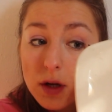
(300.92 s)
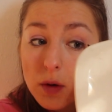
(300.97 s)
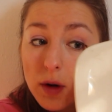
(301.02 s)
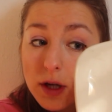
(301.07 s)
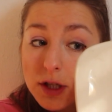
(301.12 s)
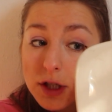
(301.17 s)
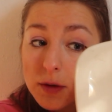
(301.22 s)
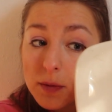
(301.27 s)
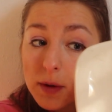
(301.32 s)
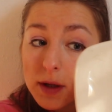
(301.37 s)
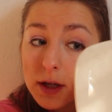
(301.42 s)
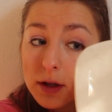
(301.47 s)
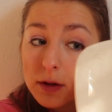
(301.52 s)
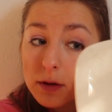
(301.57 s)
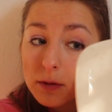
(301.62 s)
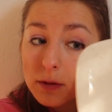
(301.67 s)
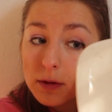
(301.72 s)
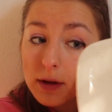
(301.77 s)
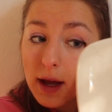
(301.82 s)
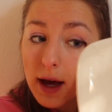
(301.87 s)
So what you want to
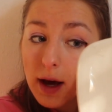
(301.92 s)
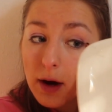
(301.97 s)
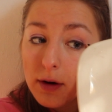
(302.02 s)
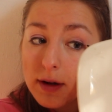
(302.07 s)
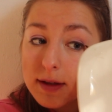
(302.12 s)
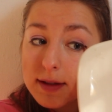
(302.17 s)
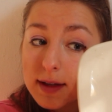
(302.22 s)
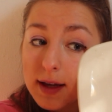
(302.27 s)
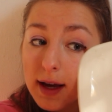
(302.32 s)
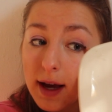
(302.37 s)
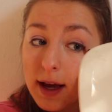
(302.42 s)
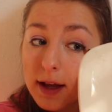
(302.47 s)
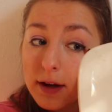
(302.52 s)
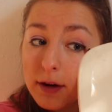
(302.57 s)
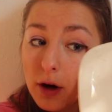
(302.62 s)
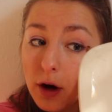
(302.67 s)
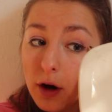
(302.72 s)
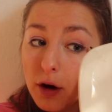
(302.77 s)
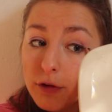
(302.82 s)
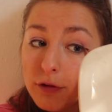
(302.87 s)
do now is kind
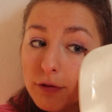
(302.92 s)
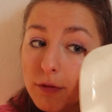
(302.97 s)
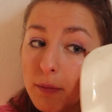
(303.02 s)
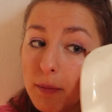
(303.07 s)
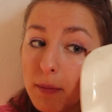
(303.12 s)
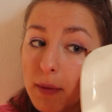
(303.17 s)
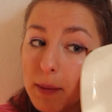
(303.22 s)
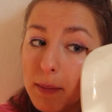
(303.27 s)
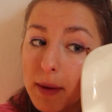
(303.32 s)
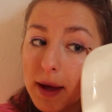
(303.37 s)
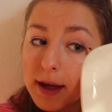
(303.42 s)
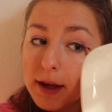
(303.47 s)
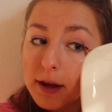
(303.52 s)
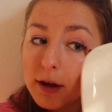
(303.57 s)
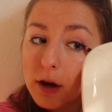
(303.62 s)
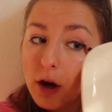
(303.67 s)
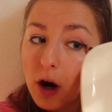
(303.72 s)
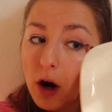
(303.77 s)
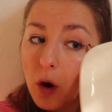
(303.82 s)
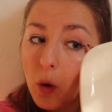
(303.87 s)
of mimic
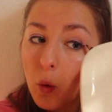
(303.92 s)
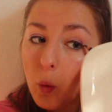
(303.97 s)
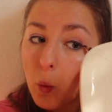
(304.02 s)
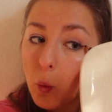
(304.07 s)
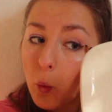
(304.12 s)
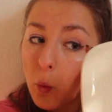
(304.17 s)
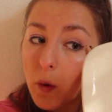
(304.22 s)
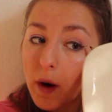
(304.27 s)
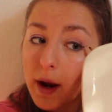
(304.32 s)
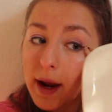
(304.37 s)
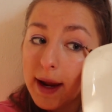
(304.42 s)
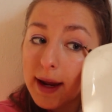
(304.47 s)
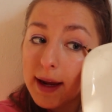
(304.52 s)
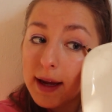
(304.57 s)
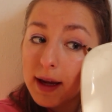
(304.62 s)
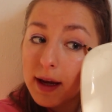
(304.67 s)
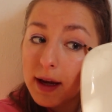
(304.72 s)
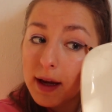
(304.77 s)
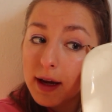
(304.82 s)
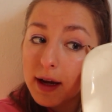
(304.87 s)
your
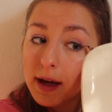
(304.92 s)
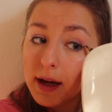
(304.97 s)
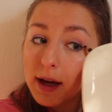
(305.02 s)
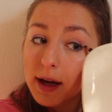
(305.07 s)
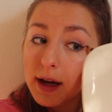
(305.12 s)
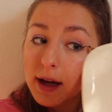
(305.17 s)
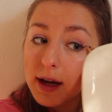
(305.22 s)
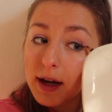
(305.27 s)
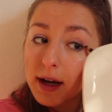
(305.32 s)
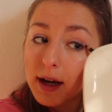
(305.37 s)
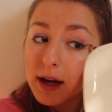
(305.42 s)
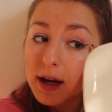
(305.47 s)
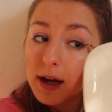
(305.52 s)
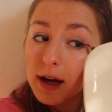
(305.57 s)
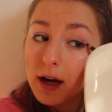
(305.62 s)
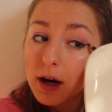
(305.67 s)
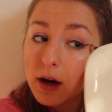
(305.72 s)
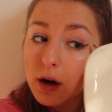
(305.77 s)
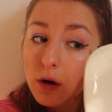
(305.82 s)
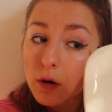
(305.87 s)
wing.
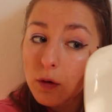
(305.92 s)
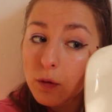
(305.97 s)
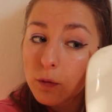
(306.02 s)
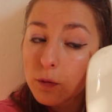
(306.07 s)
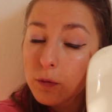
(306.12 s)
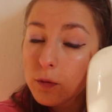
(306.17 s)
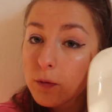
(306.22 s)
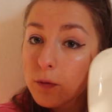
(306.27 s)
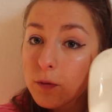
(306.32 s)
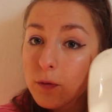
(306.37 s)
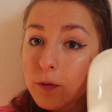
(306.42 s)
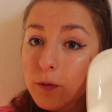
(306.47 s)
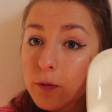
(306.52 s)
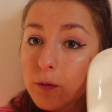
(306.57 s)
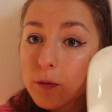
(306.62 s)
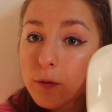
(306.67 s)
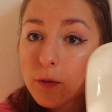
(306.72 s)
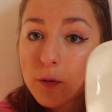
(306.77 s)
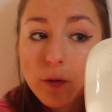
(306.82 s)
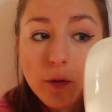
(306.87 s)
Oh,
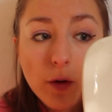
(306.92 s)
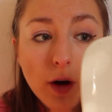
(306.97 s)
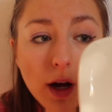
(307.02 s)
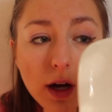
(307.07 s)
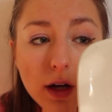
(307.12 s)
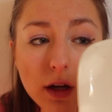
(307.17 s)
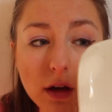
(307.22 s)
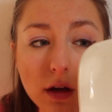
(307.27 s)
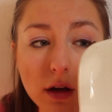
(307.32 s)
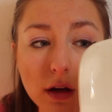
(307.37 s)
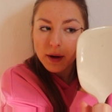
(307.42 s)
fuck.